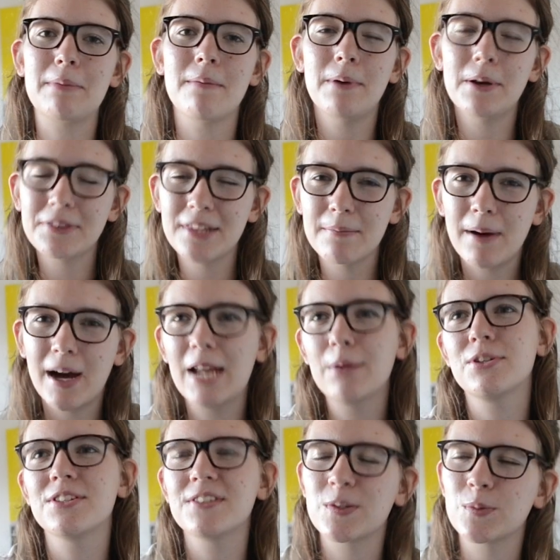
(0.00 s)
my birthday party,
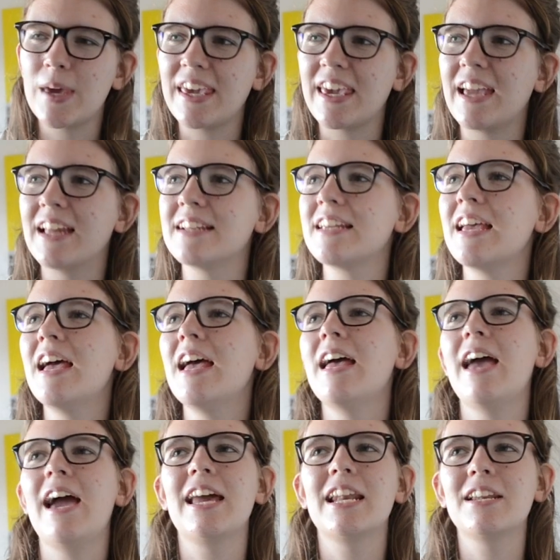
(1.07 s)
which is this weekend,
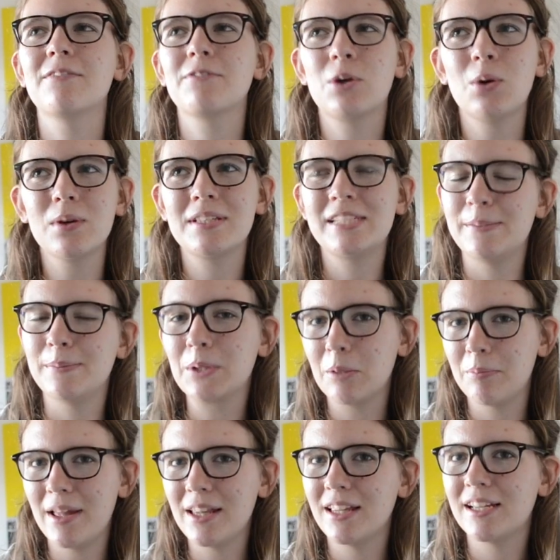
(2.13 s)
and of course typical
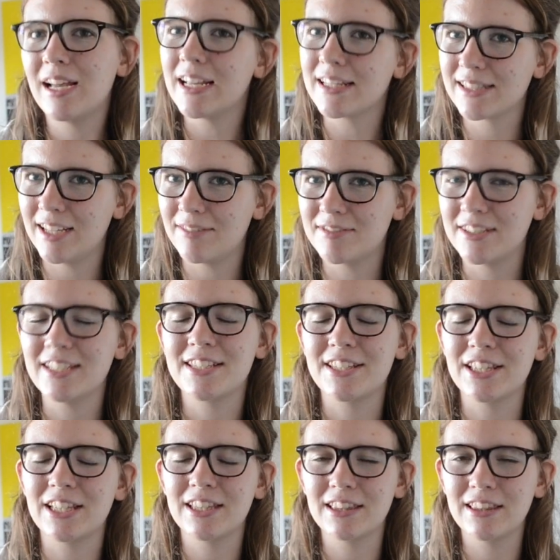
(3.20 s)
Bella has left it to
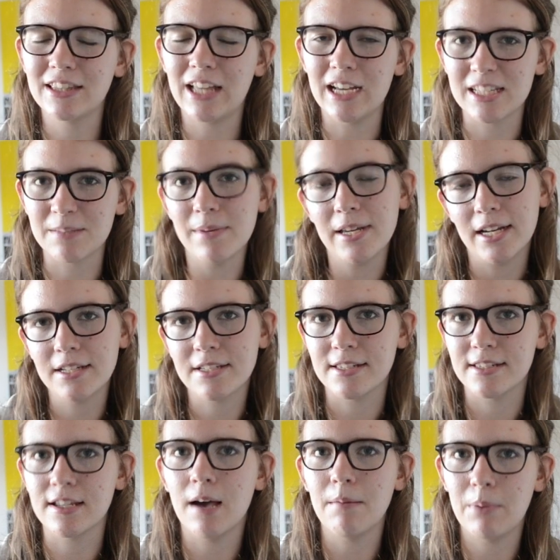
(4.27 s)
the last minute to
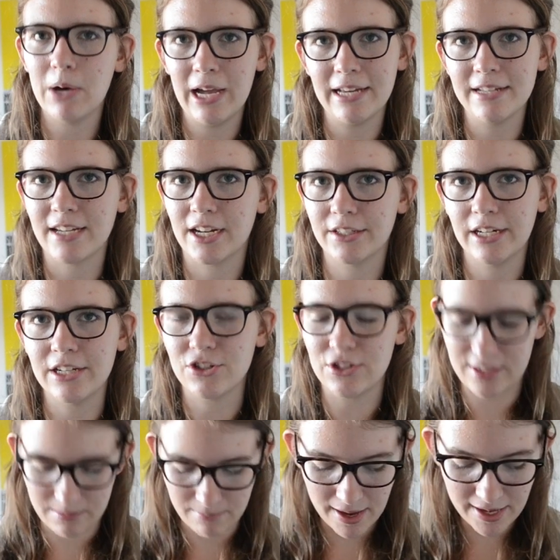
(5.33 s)
start buying
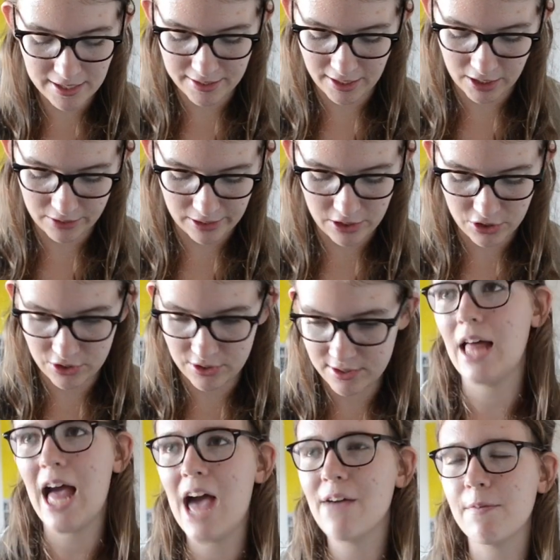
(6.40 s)
decorations and making decorations.
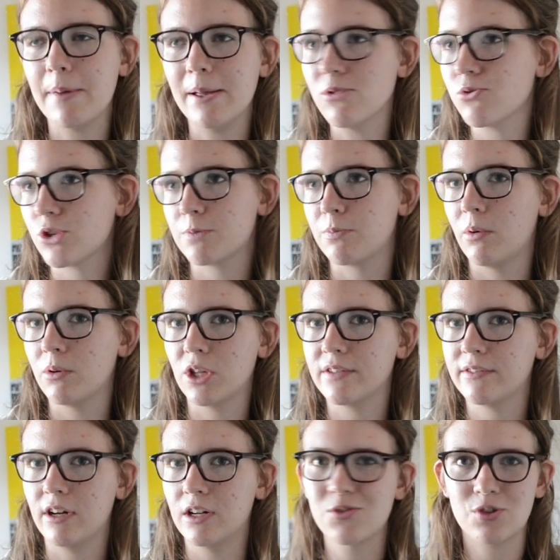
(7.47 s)
I have a Pinterest board with
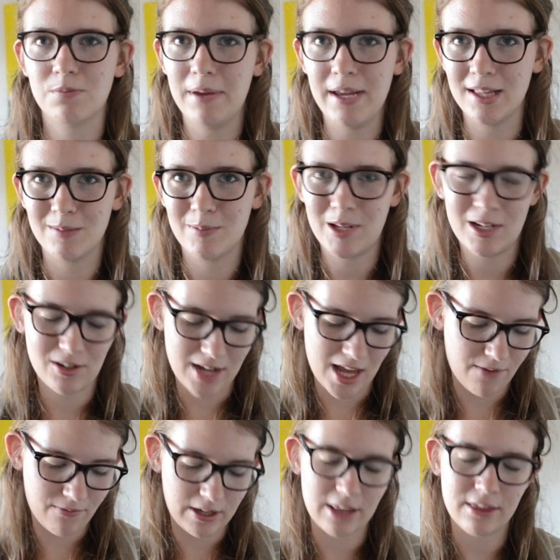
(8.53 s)
over 100 pins, but I don't
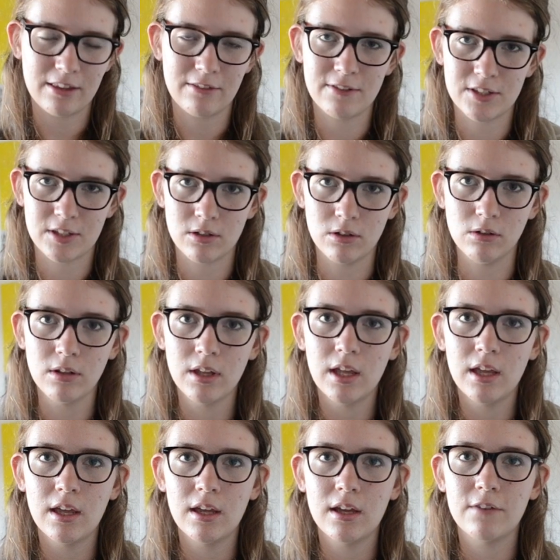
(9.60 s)
have anything physical
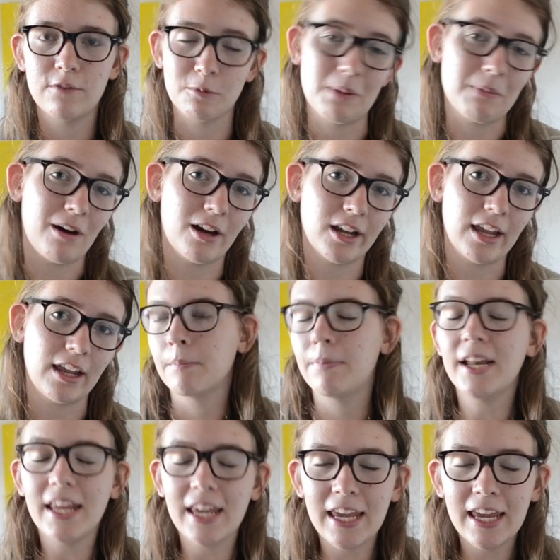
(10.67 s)
for my party.
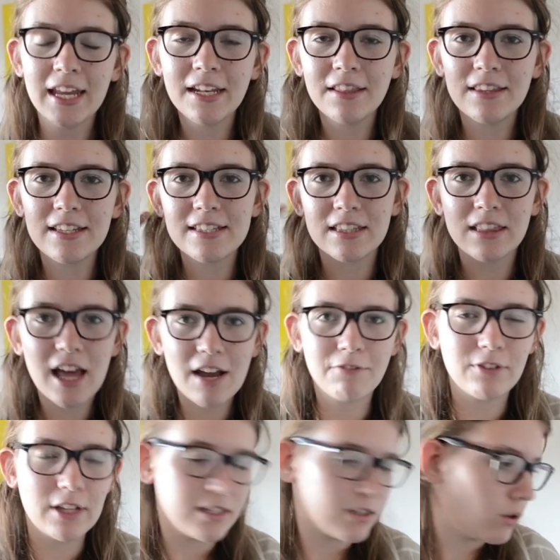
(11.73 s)
But in this
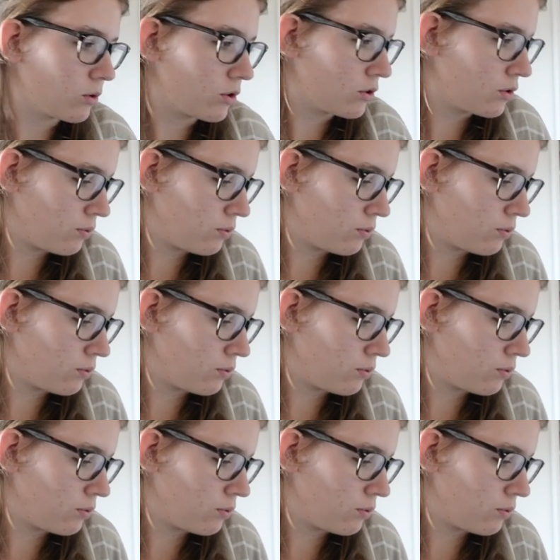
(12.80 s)
Lifeline, oh